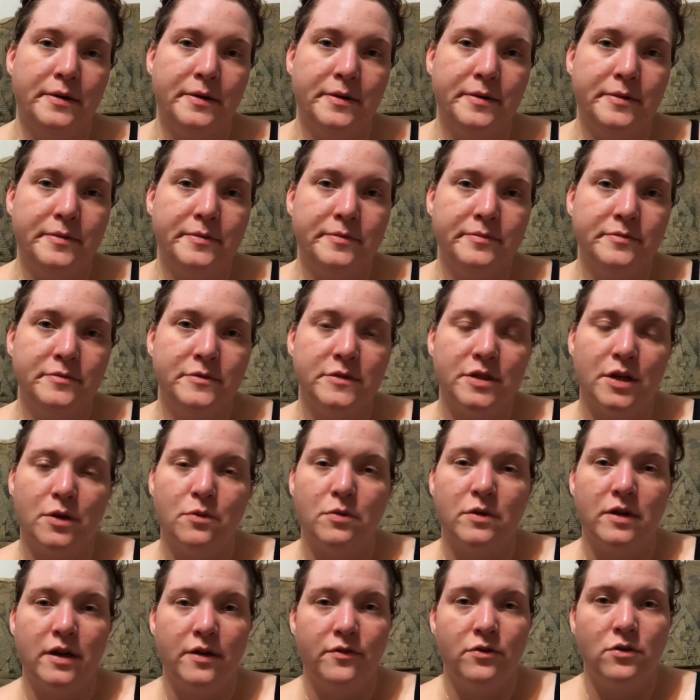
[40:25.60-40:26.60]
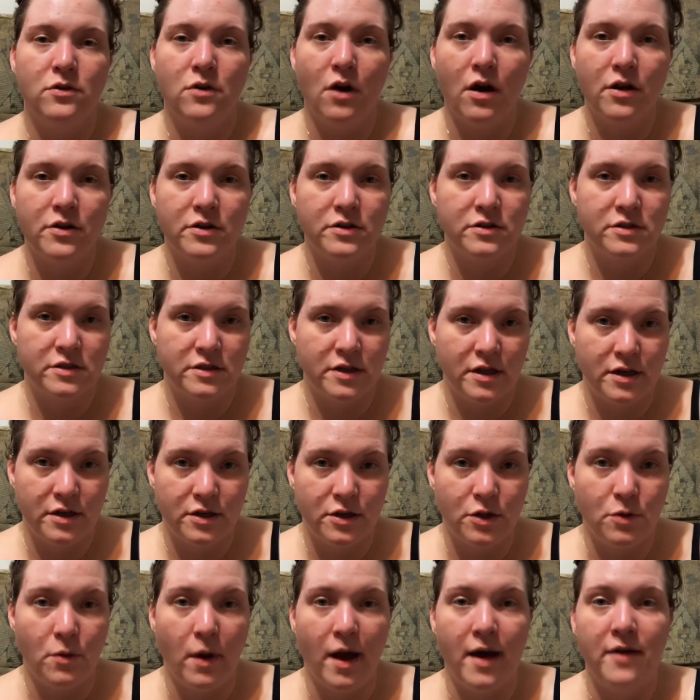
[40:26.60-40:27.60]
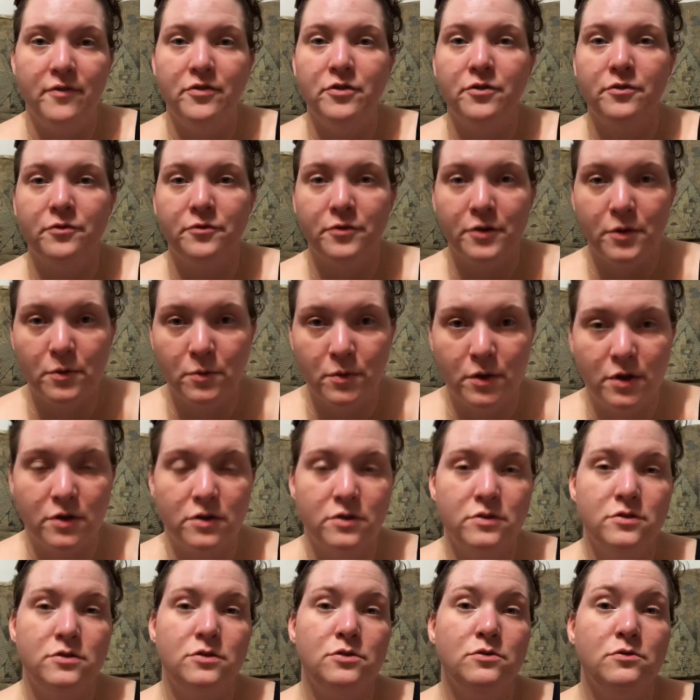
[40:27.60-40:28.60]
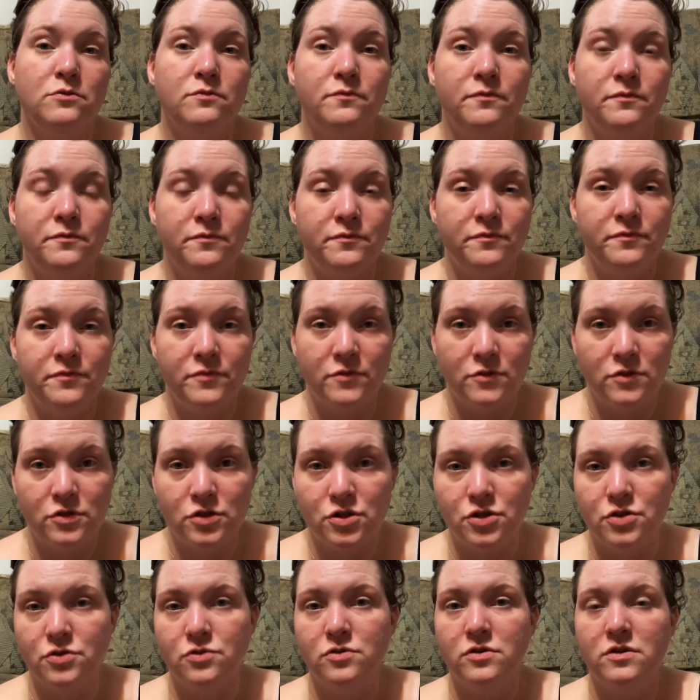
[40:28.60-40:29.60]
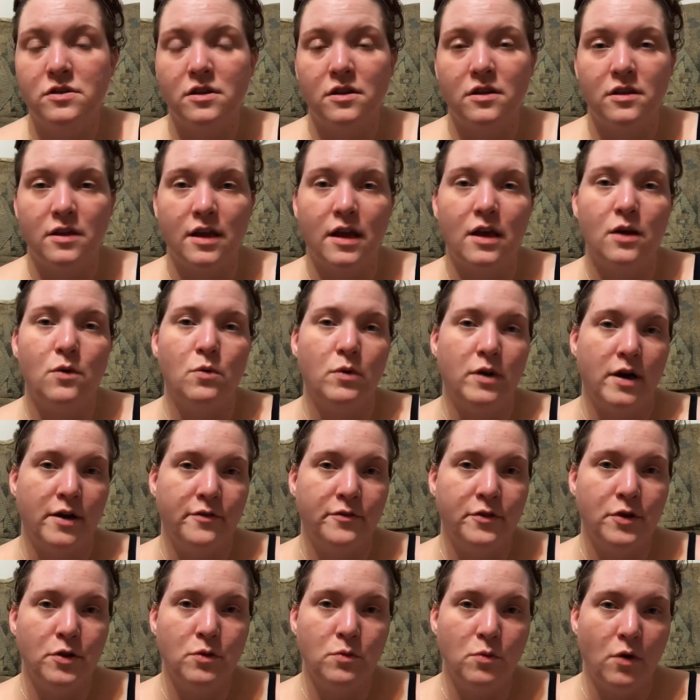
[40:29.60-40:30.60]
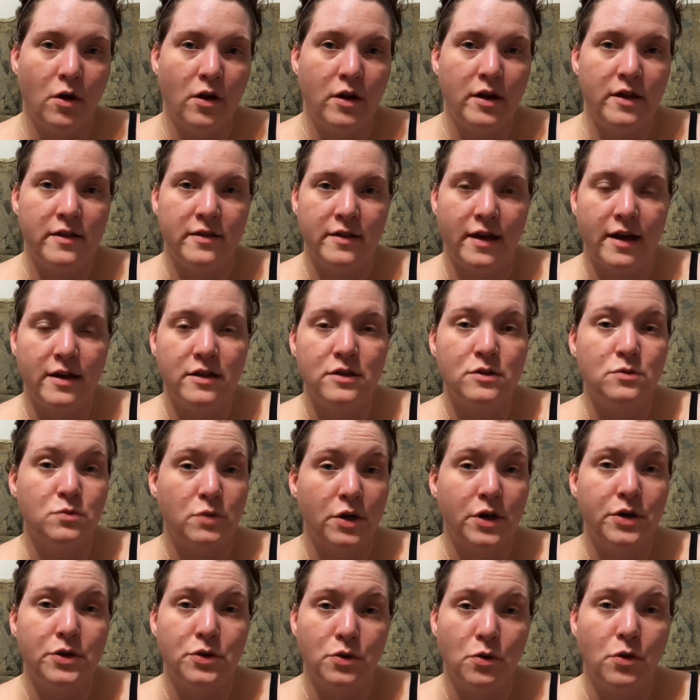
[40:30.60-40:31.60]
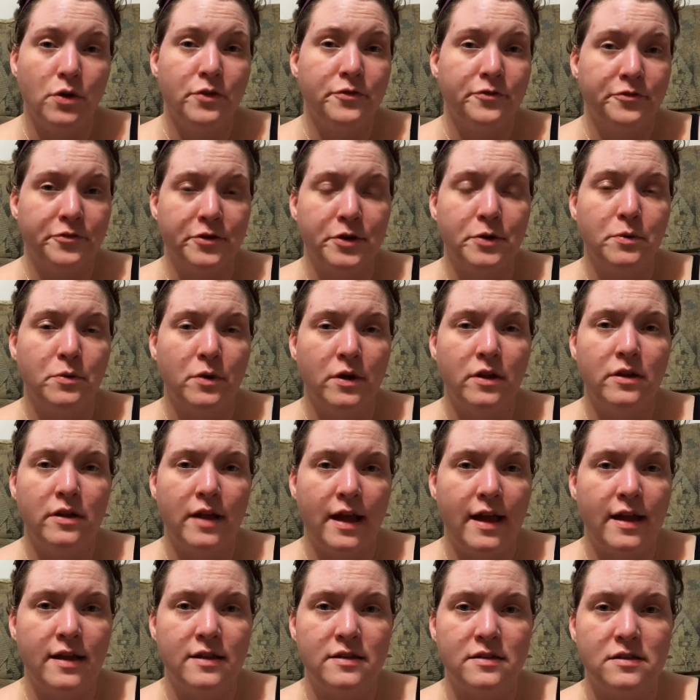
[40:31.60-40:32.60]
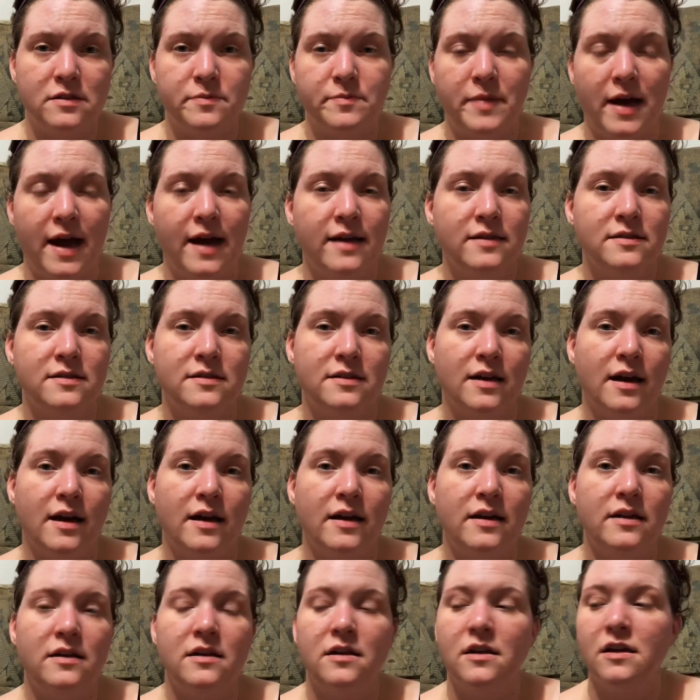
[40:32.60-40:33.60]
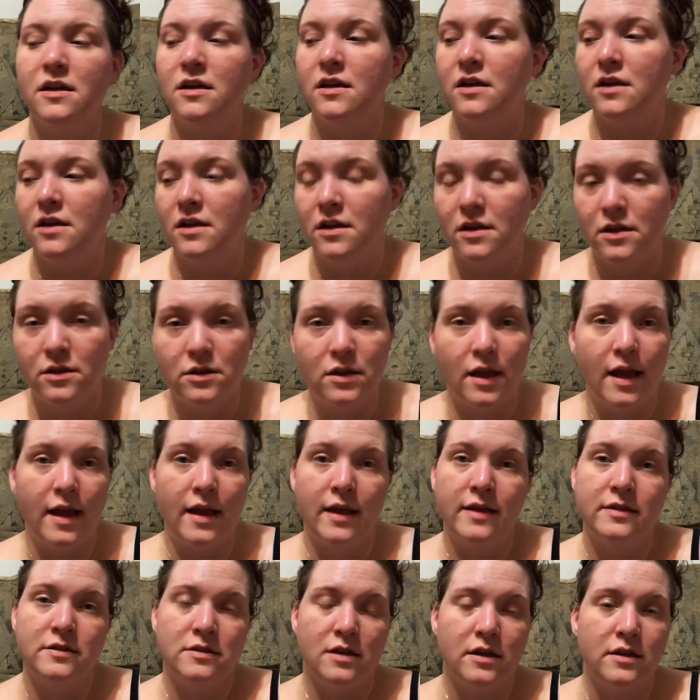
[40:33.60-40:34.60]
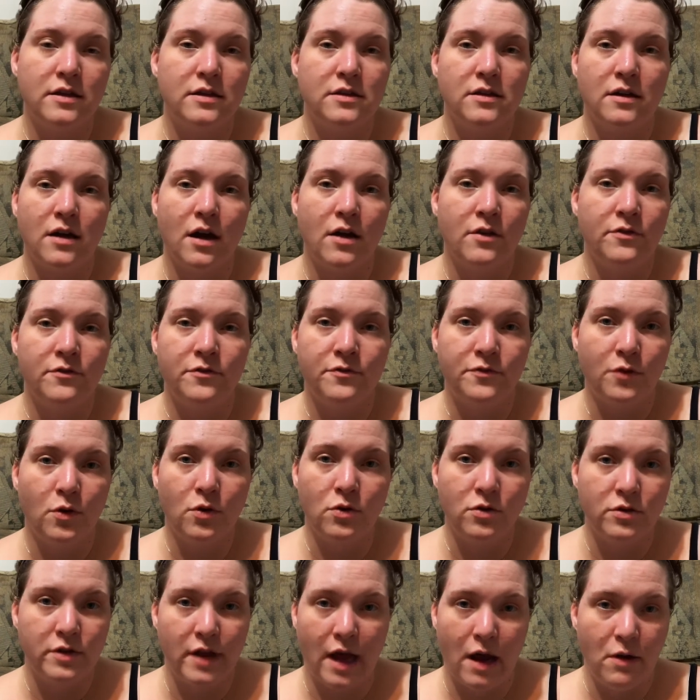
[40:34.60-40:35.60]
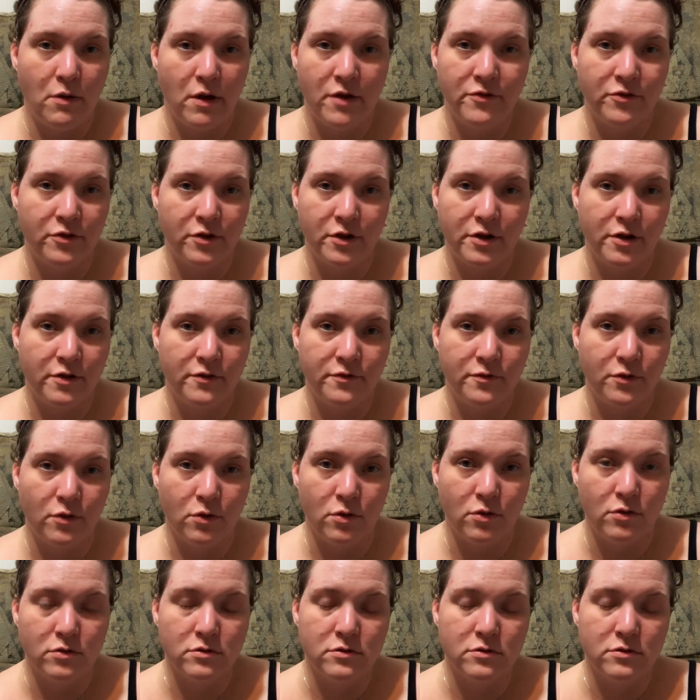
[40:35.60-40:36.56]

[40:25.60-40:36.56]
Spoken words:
It's like what Neville Goddard said. You have the free will to choose to think whatever you want, and that is where your free will ends. Past that, it's going to unfold however it unfolds.